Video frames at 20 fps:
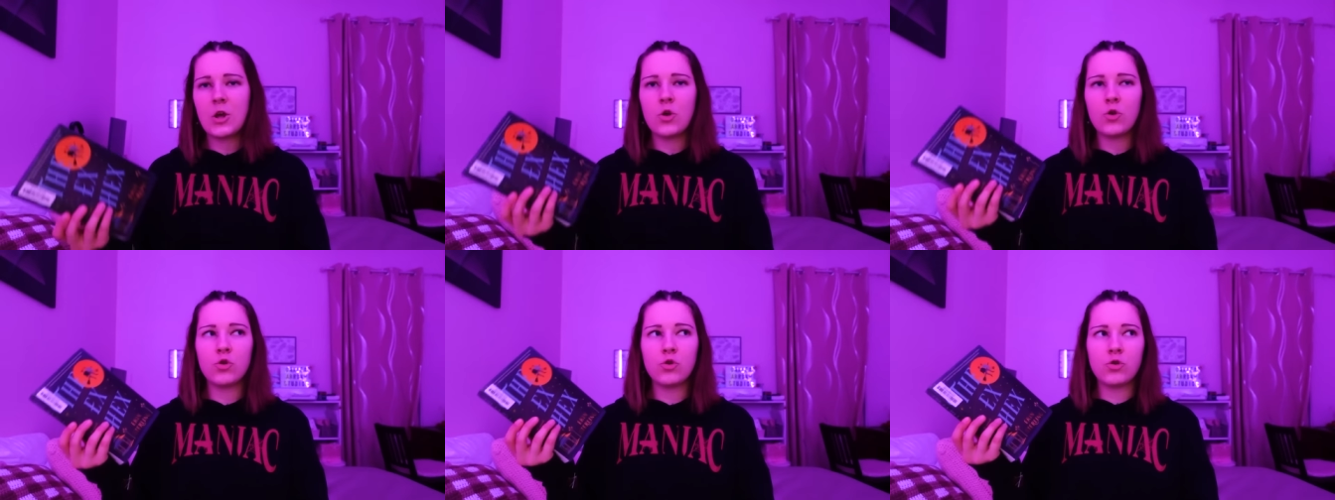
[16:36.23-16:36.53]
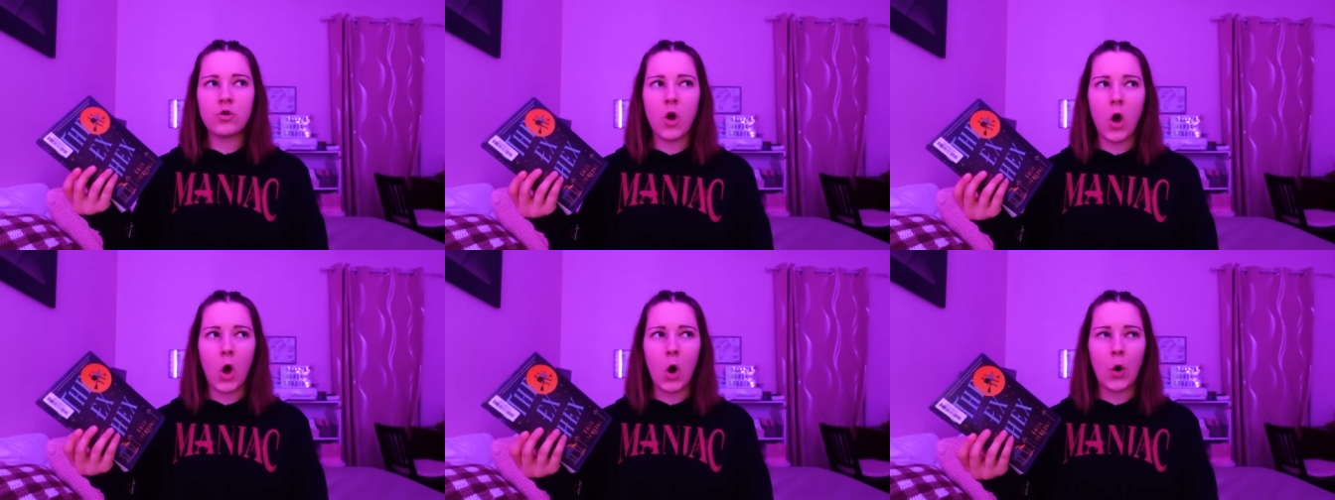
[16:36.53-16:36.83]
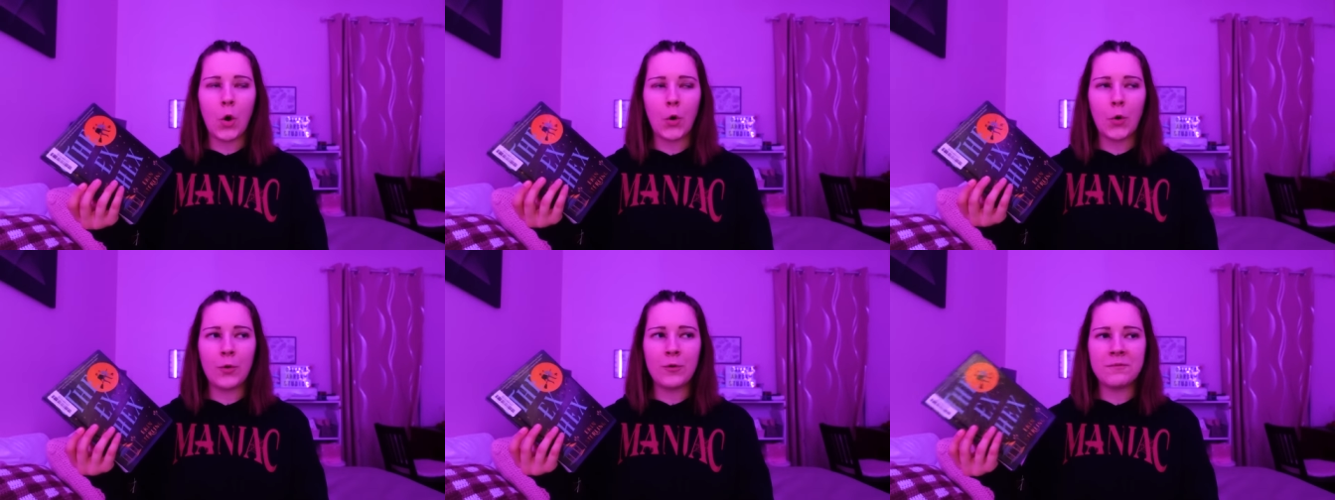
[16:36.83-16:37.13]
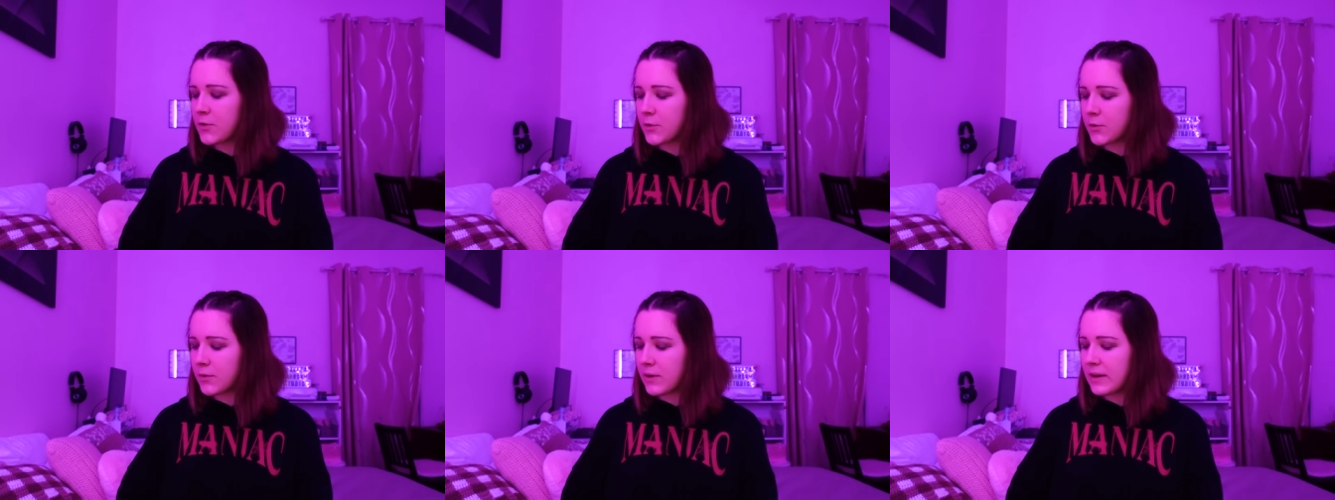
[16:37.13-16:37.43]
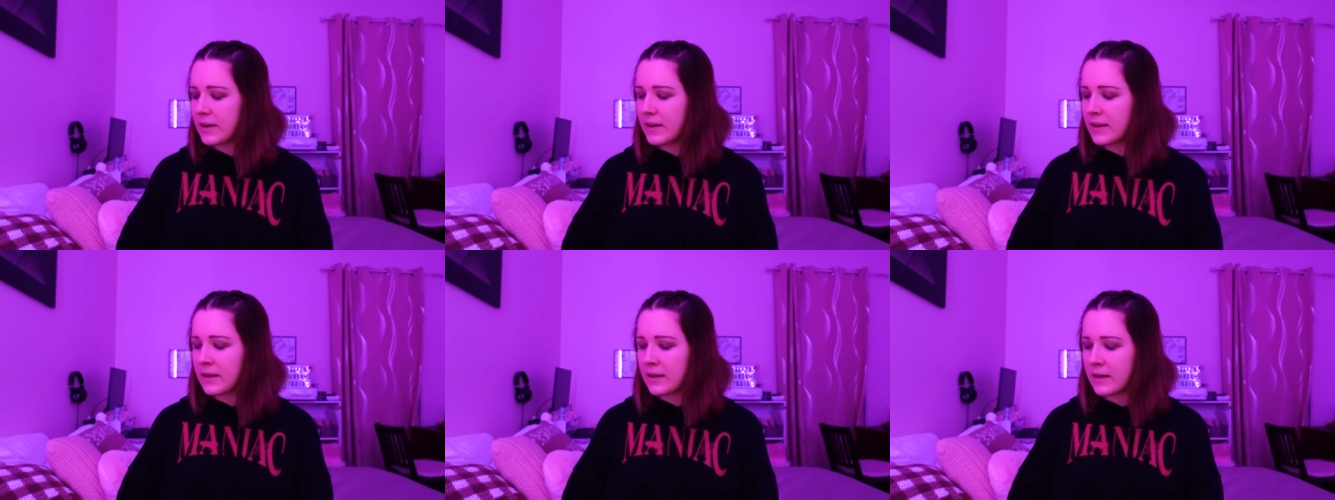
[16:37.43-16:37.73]
So the
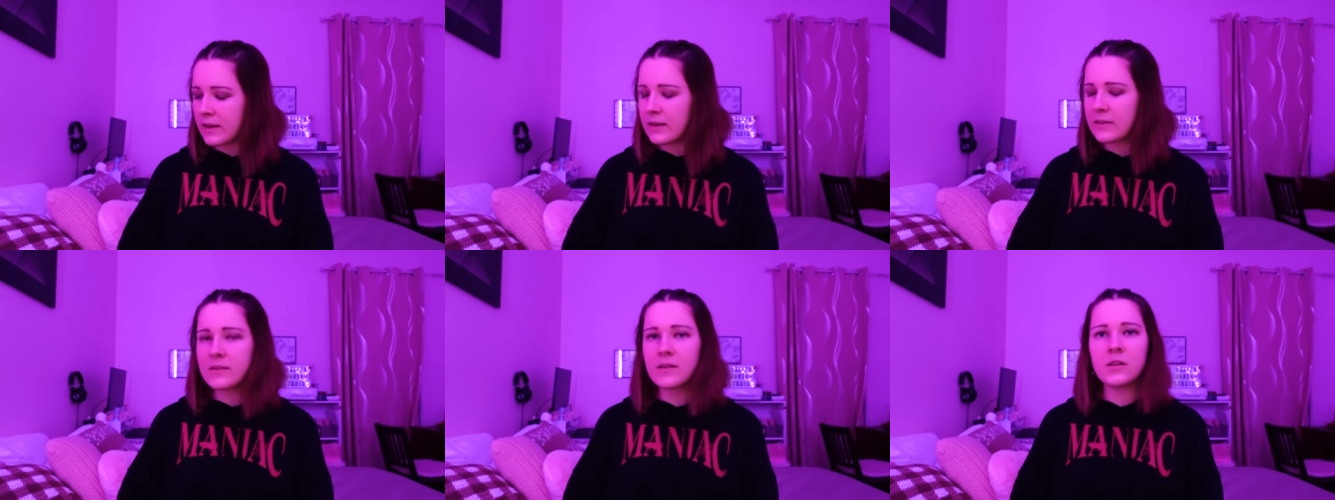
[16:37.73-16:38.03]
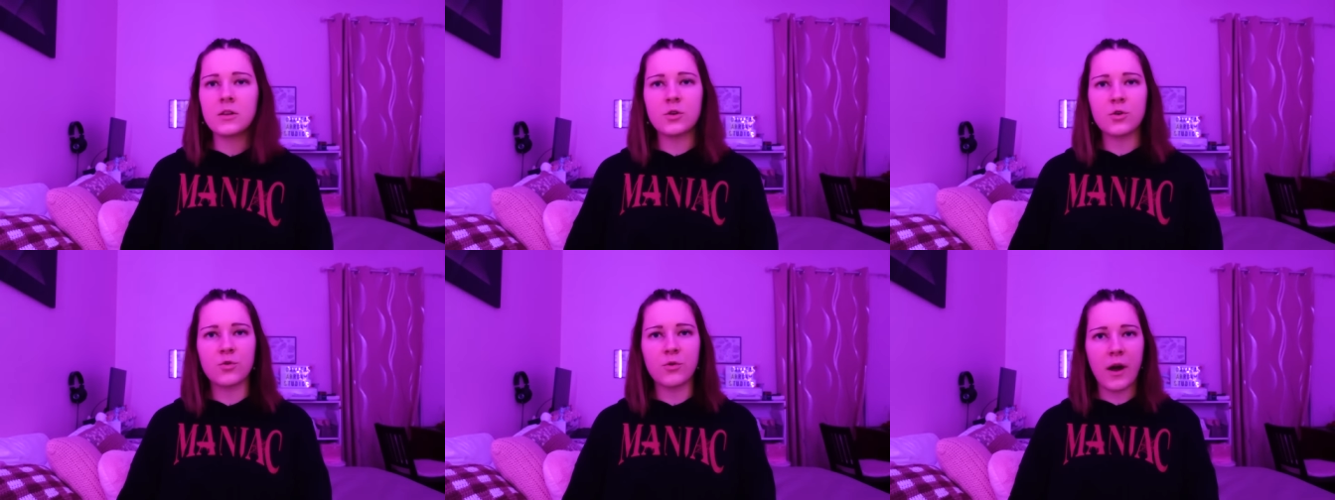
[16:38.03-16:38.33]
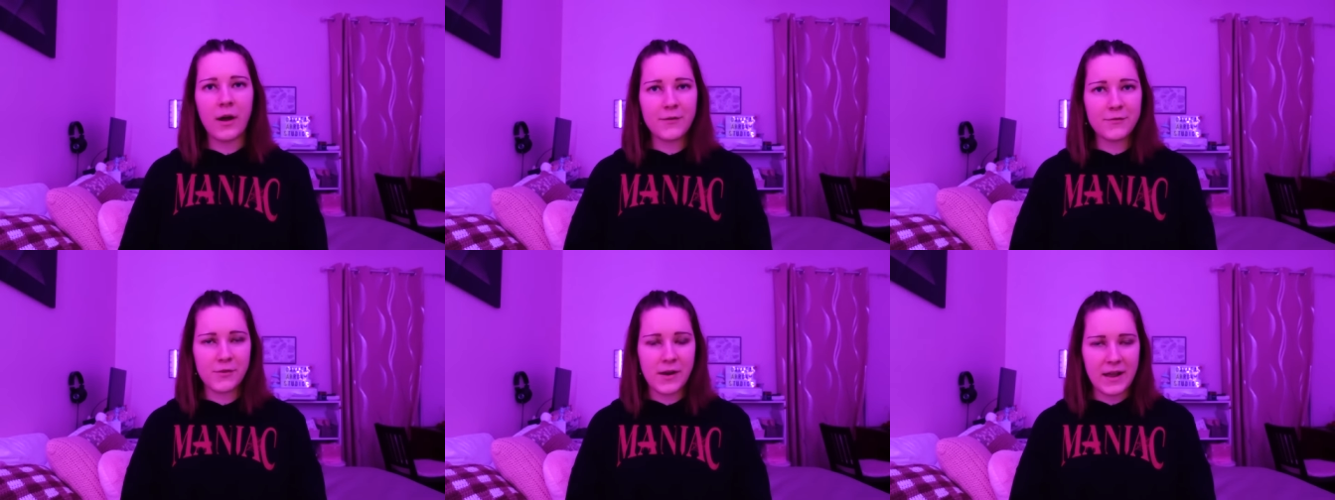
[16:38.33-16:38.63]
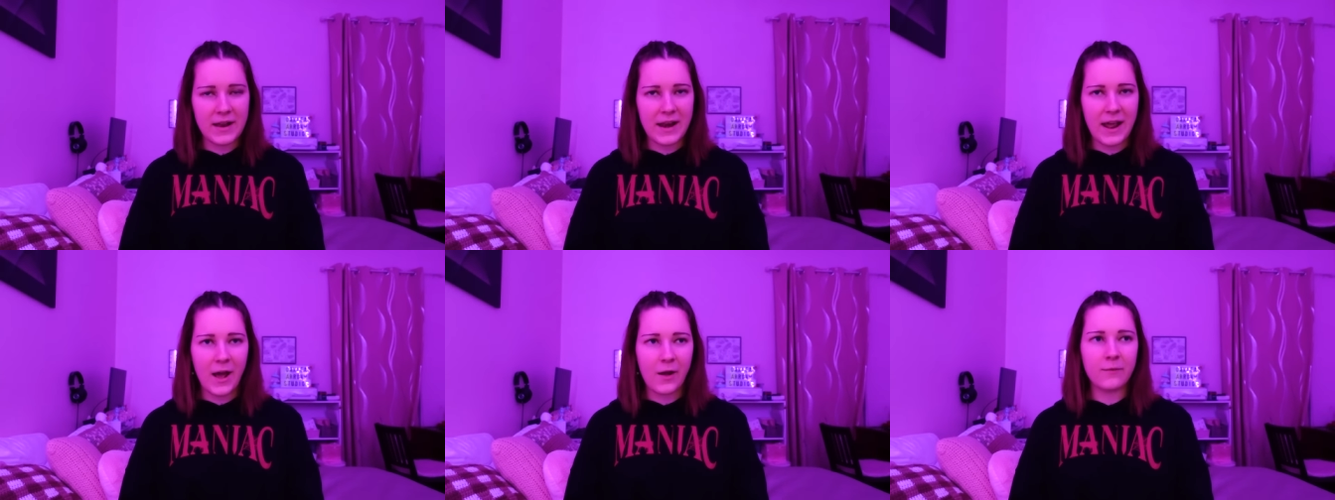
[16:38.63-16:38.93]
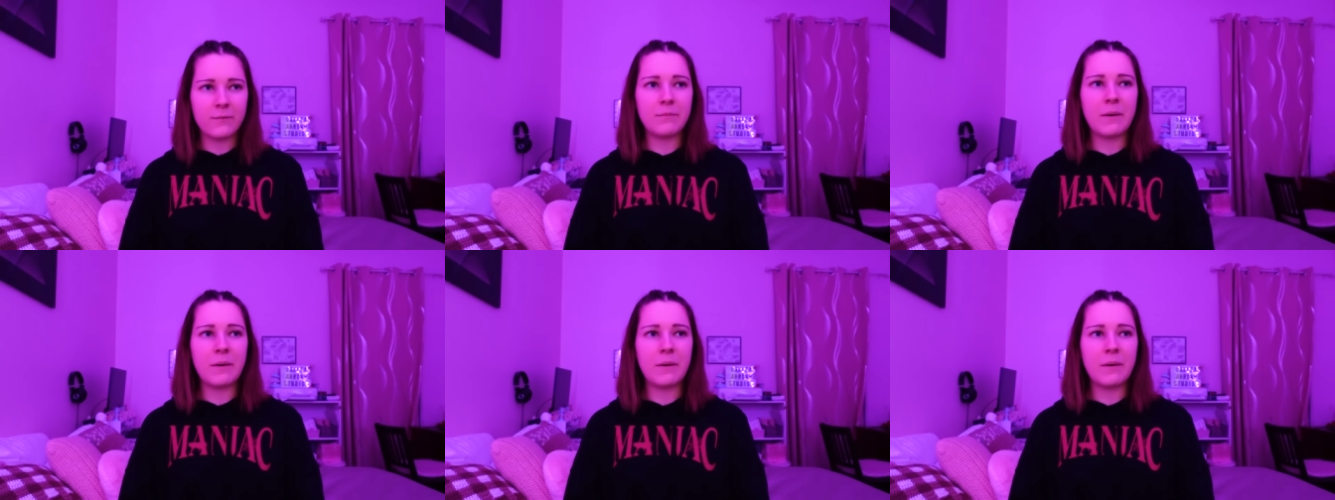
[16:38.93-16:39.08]
reading is a little rough right now,